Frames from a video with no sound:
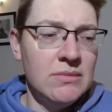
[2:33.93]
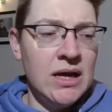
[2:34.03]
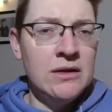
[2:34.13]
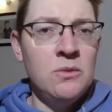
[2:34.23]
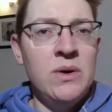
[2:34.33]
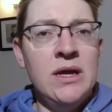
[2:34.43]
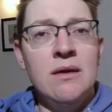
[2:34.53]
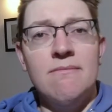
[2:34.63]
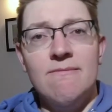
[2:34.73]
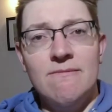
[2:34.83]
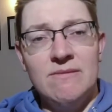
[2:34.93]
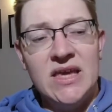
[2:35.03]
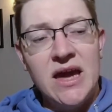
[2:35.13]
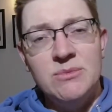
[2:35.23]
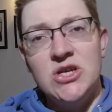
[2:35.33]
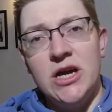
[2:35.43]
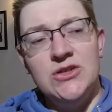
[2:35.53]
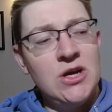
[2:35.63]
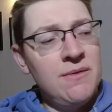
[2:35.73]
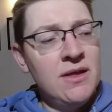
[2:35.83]
underwear. Game
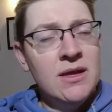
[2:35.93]
changer.